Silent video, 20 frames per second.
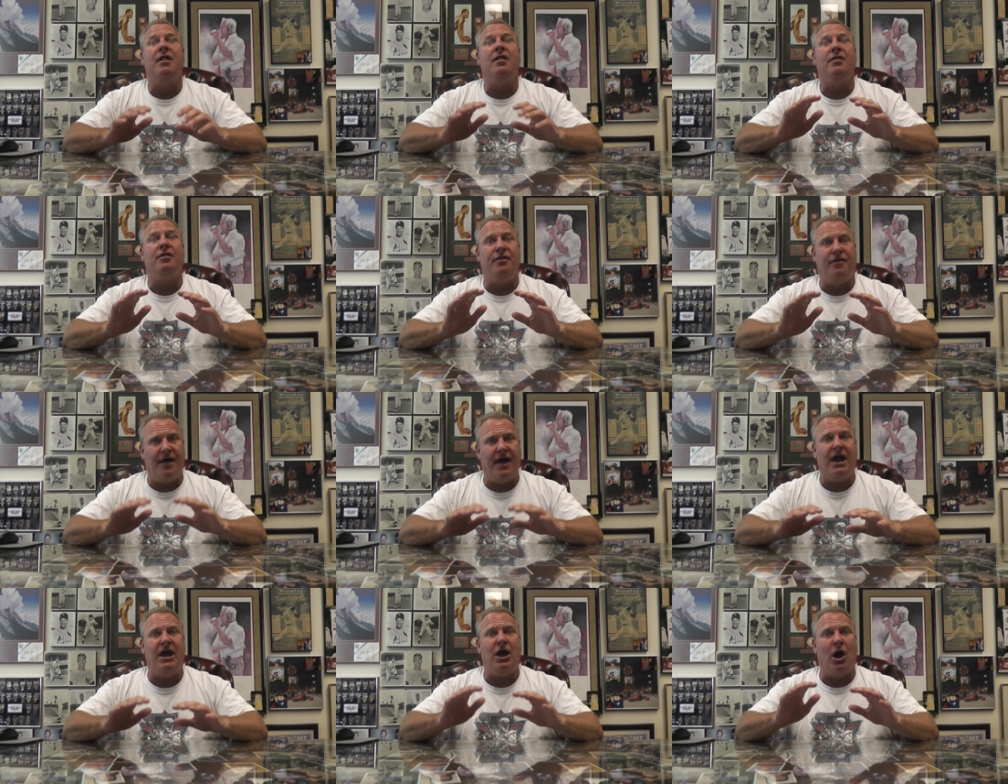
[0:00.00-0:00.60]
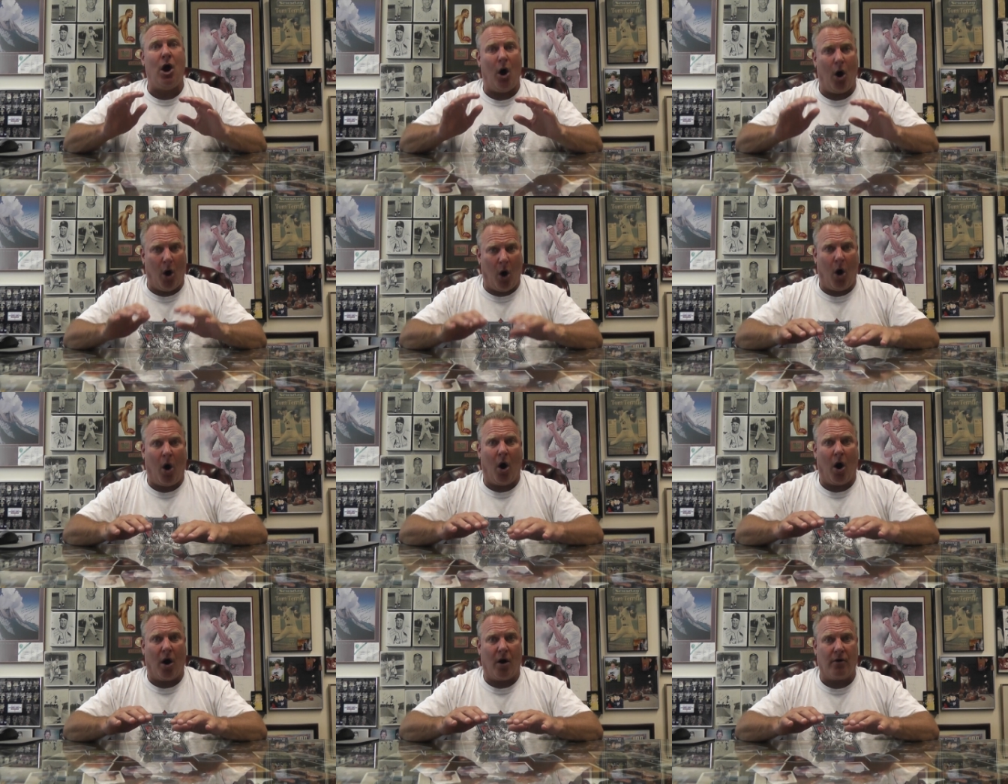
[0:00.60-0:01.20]
They
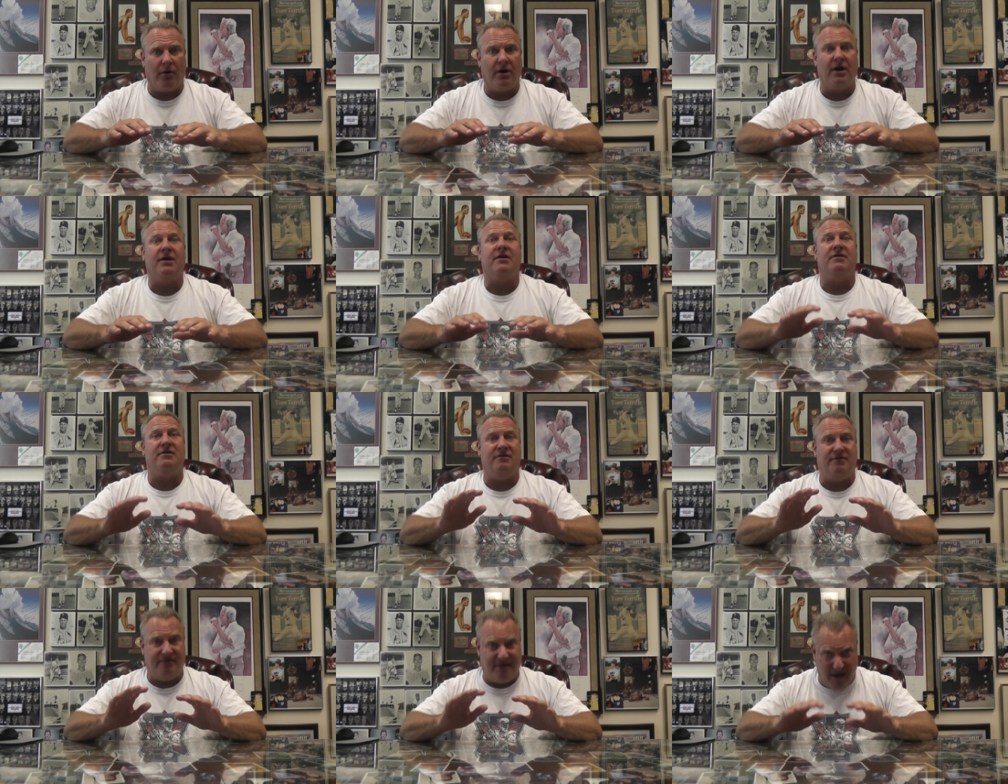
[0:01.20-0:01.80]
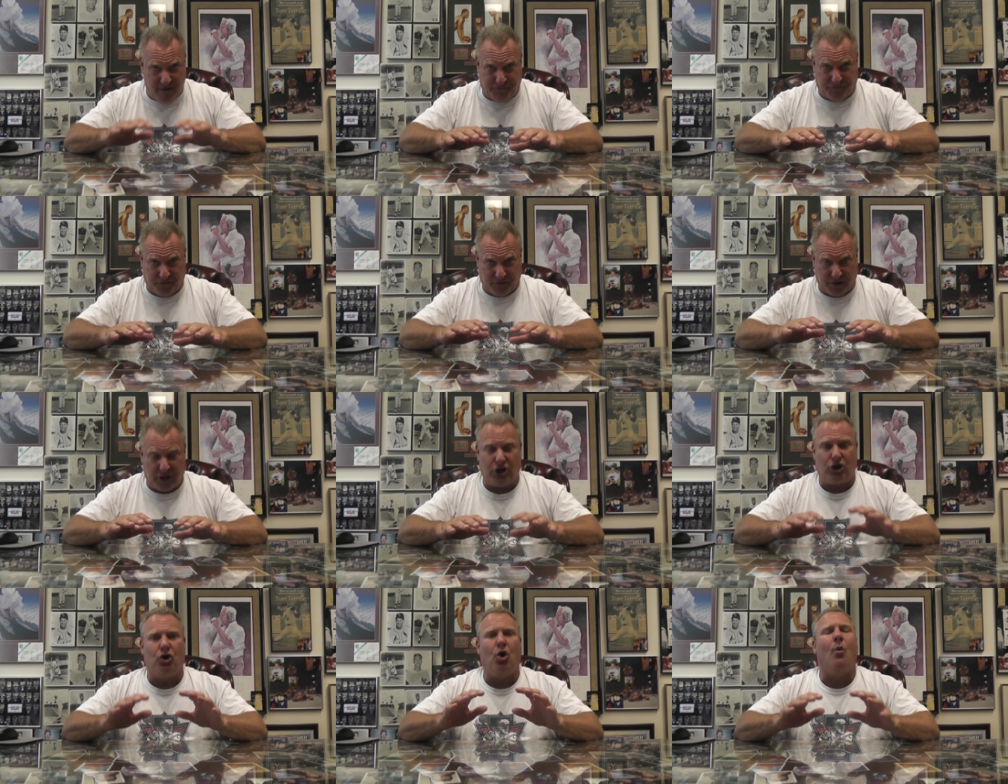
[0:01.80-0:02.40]
are
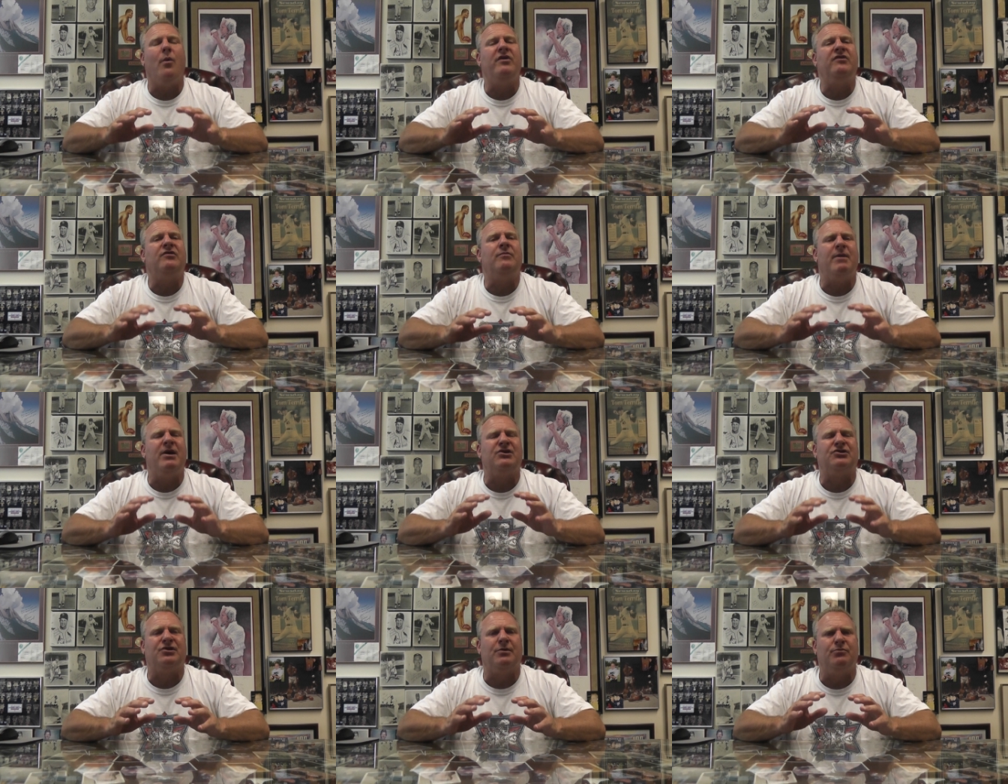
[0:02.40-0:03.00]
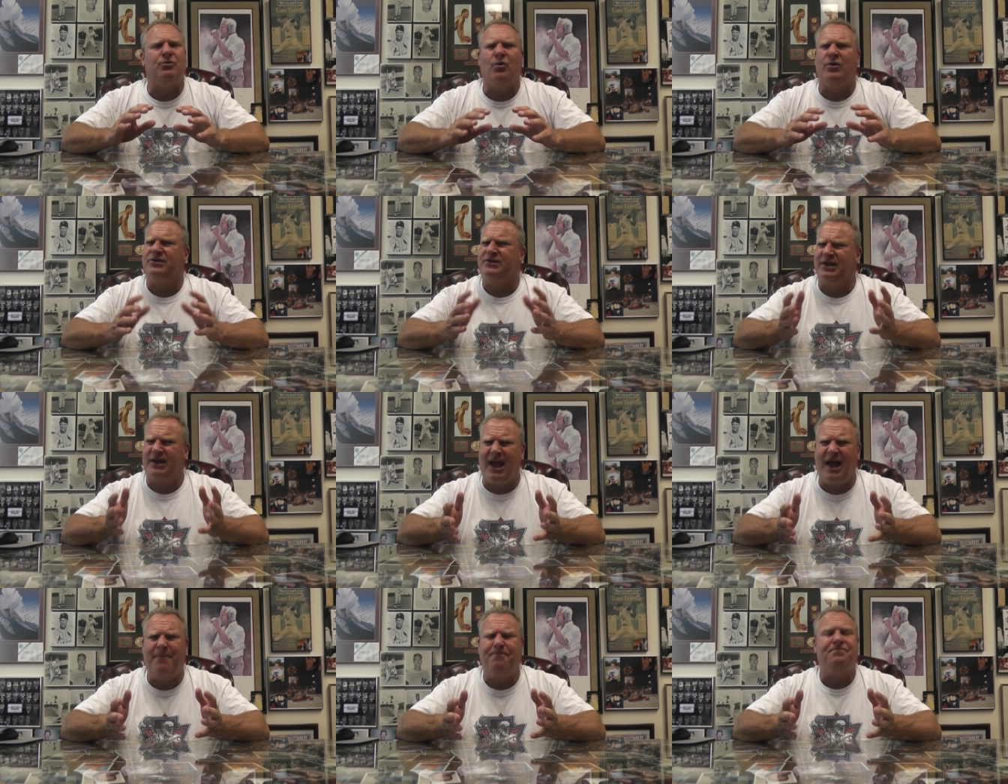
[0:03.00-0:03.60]
definitely going to make some noise
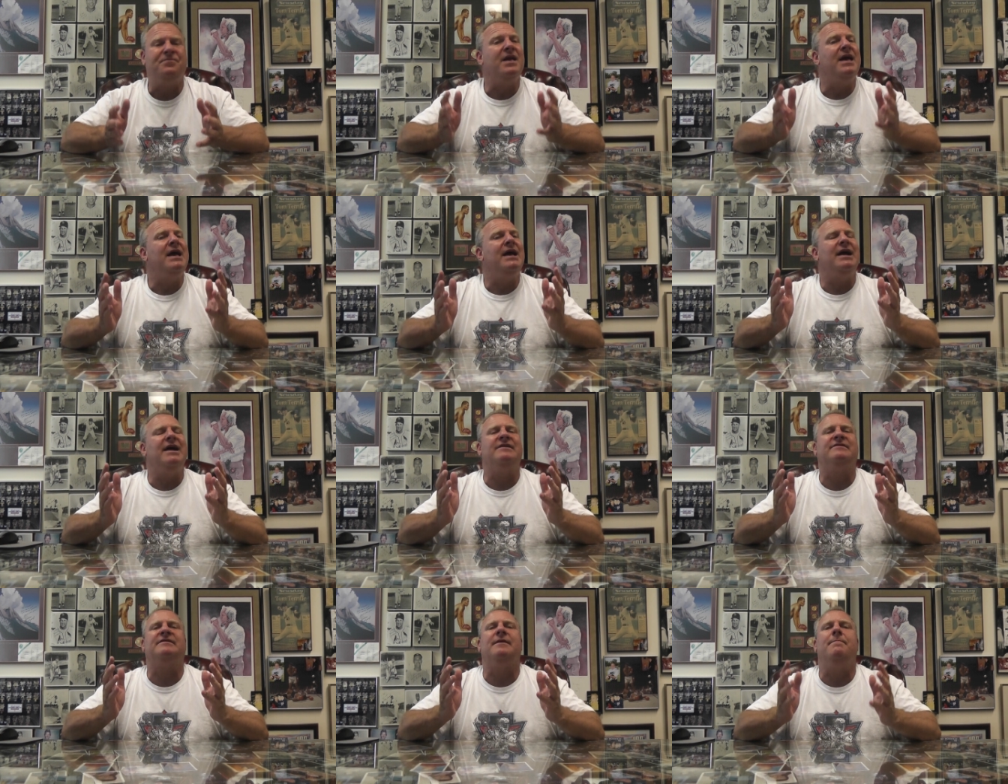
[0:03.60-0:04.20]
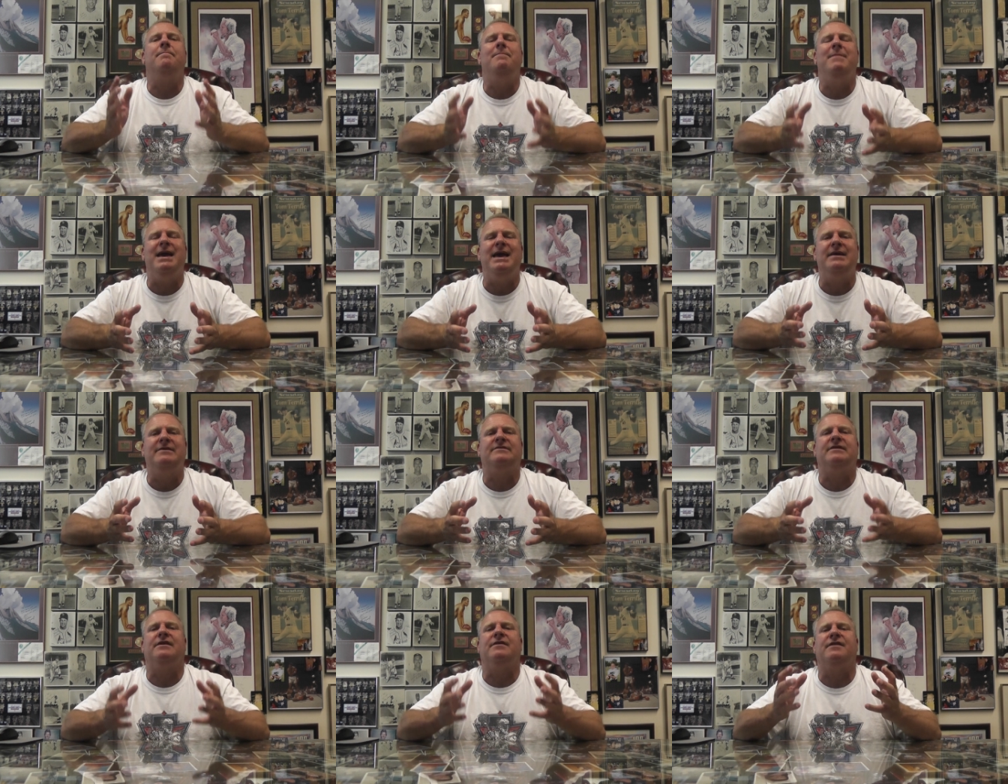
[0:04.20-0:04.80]
again. It's
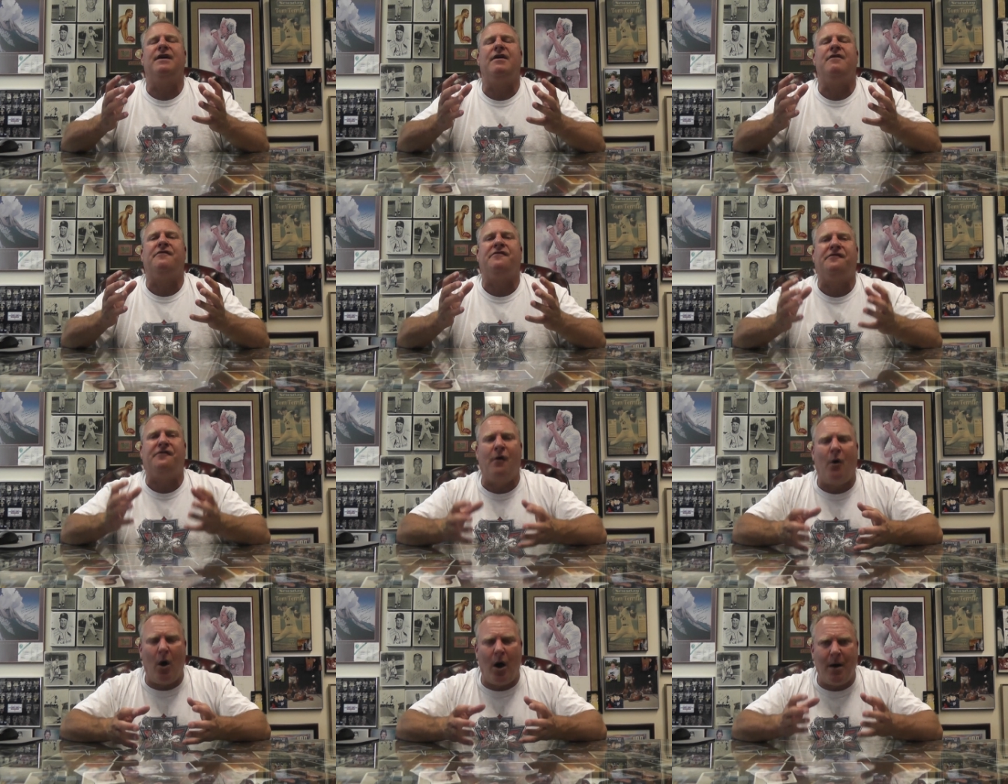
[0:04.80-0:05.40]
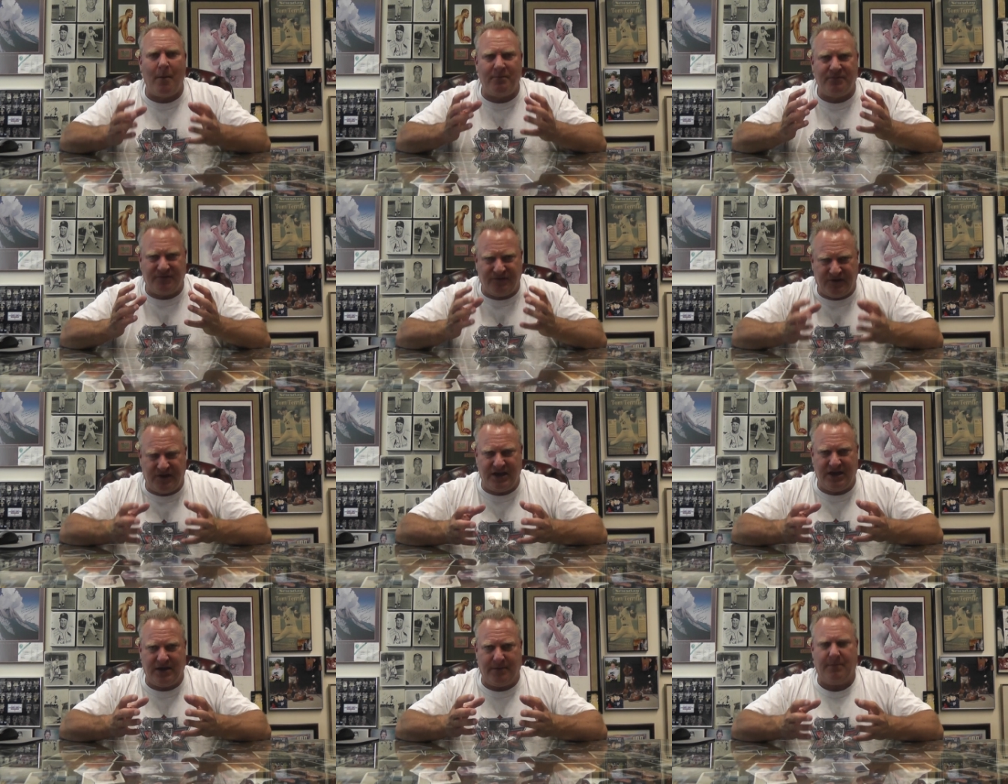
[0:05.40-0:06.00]
amazing their farm
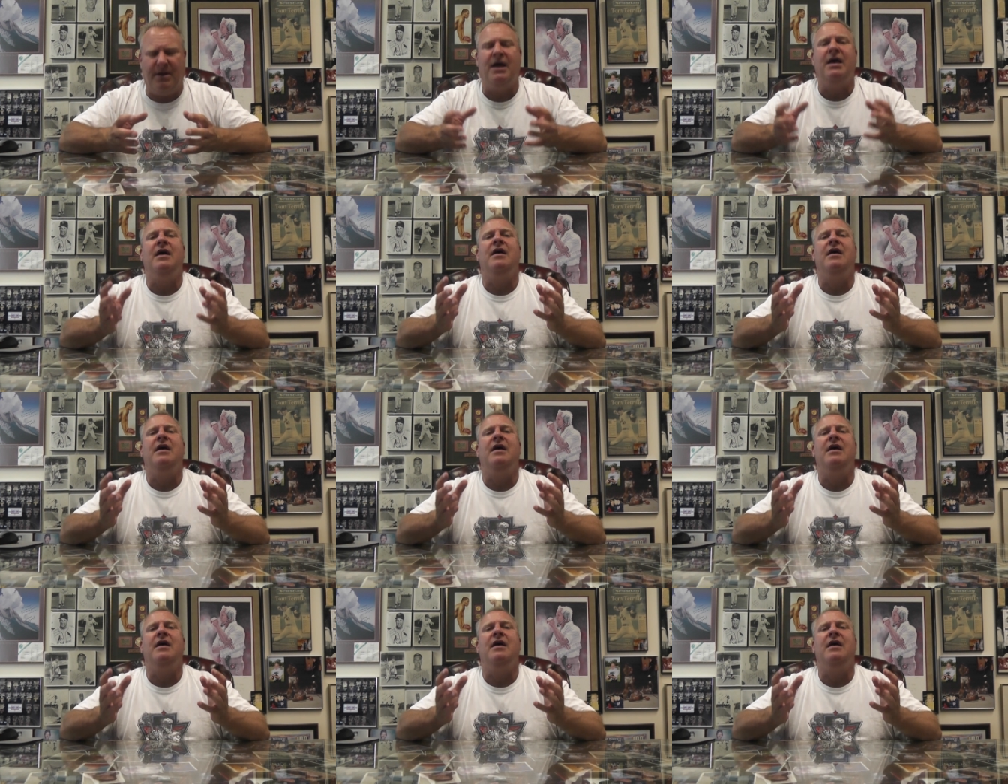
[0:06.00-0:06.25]
team,